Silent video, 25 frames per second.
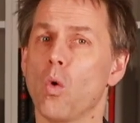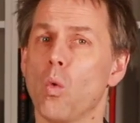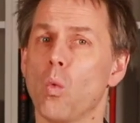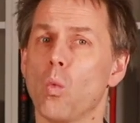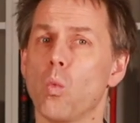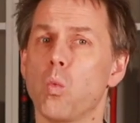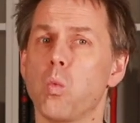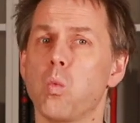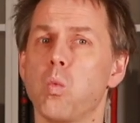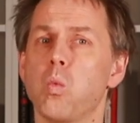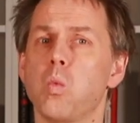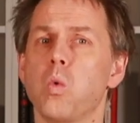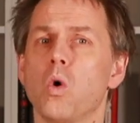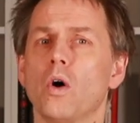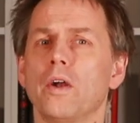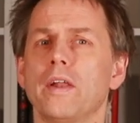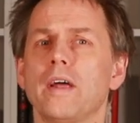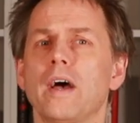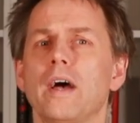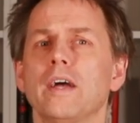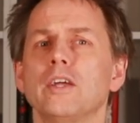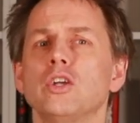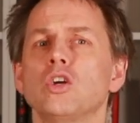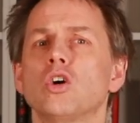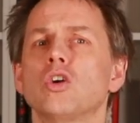What
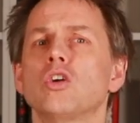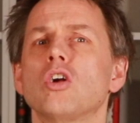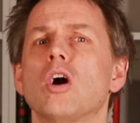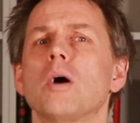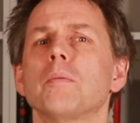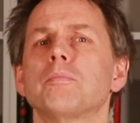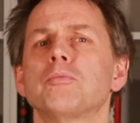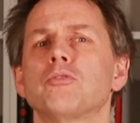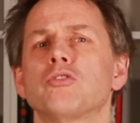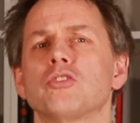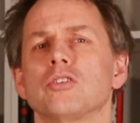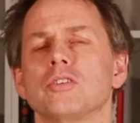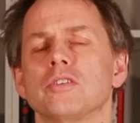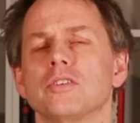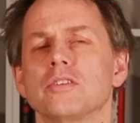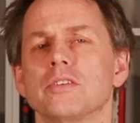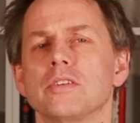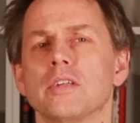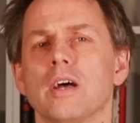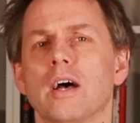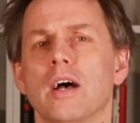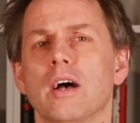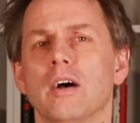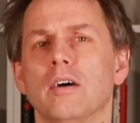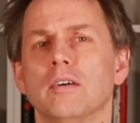are your options
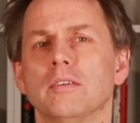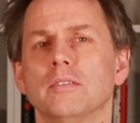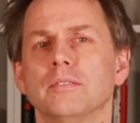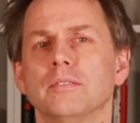now?